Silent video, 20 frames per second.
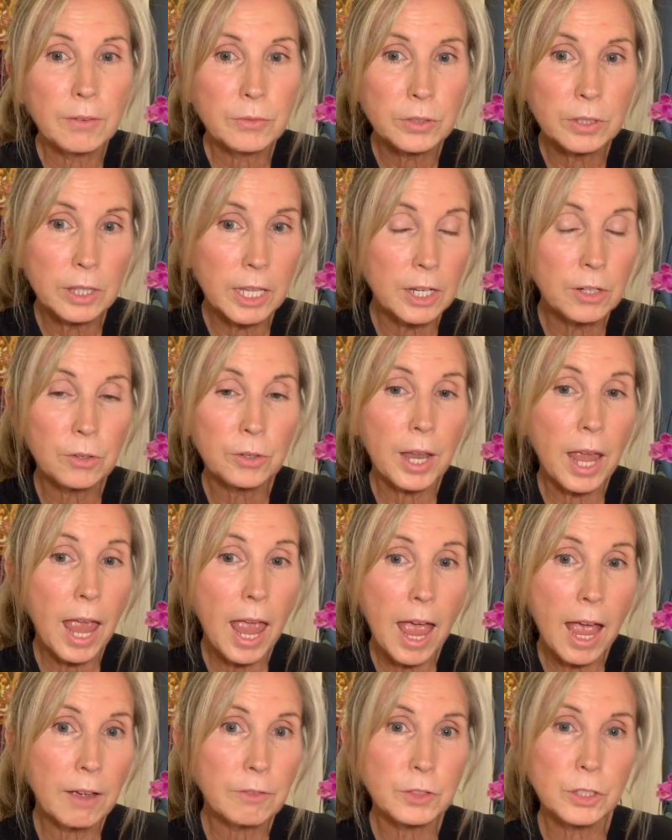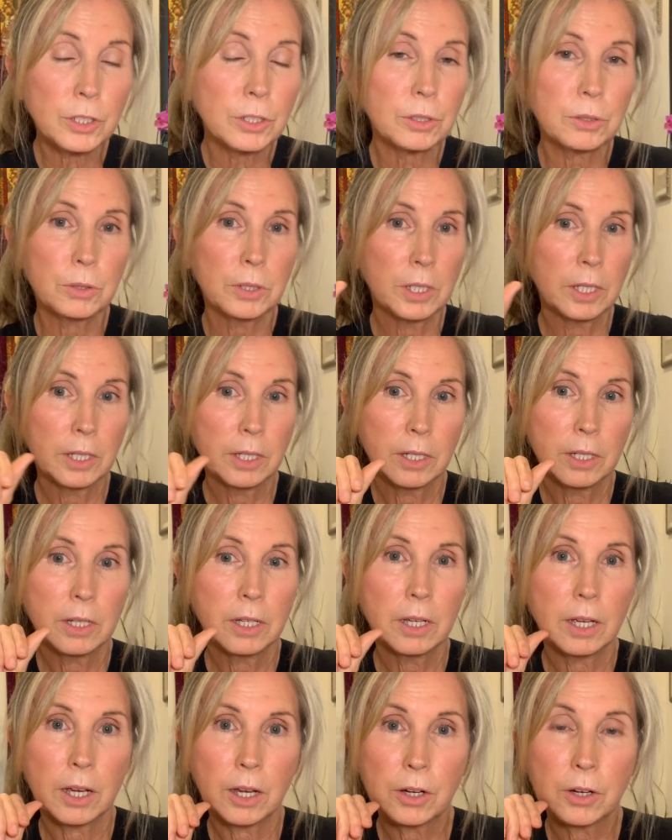They don't have to
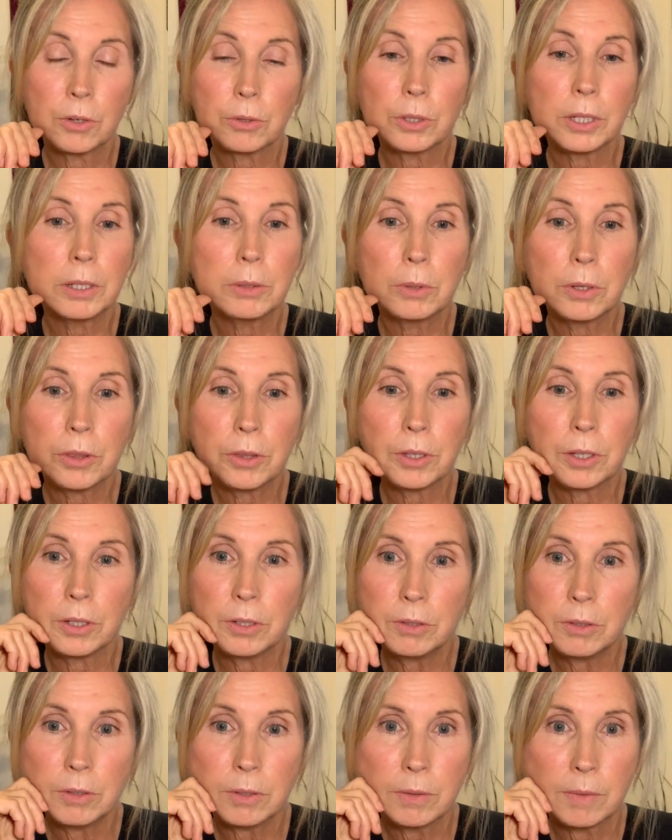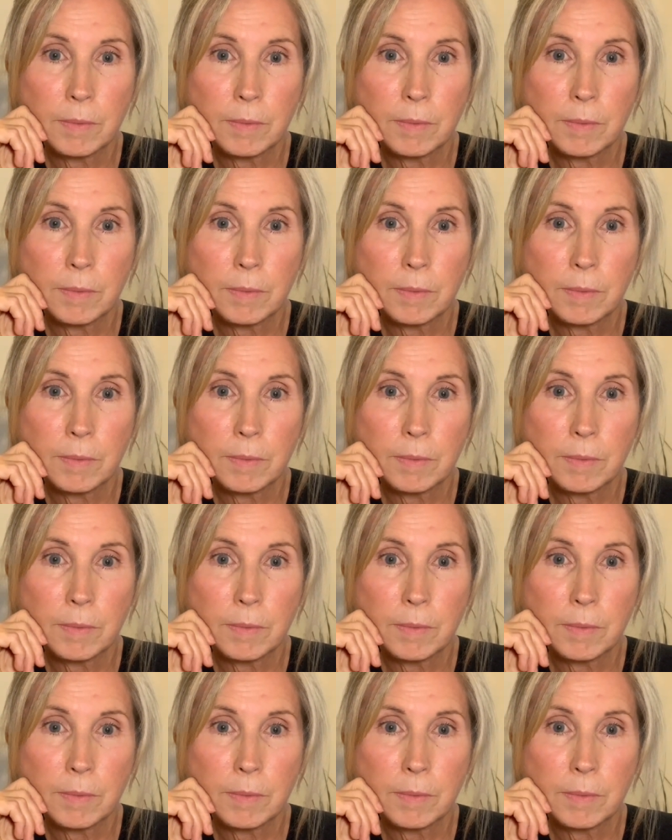agree with you.